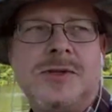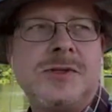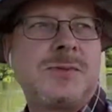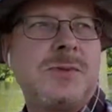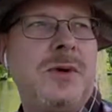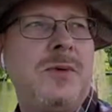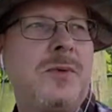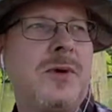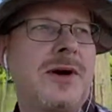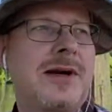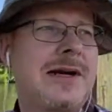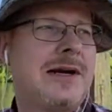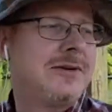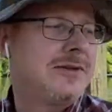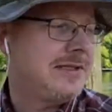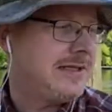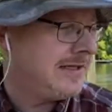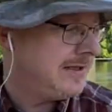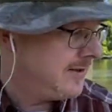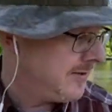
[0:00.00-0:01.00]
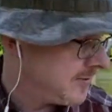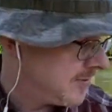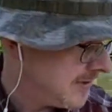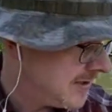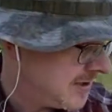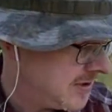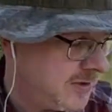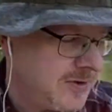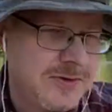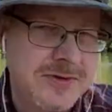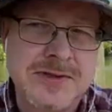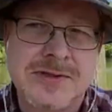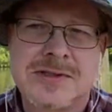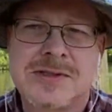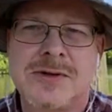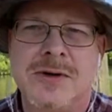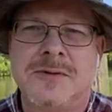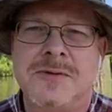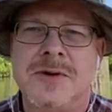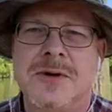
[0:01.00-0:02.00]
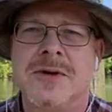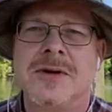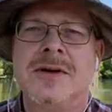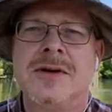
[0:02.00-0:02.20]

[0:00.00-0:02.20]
will work out deals with students. So if you're,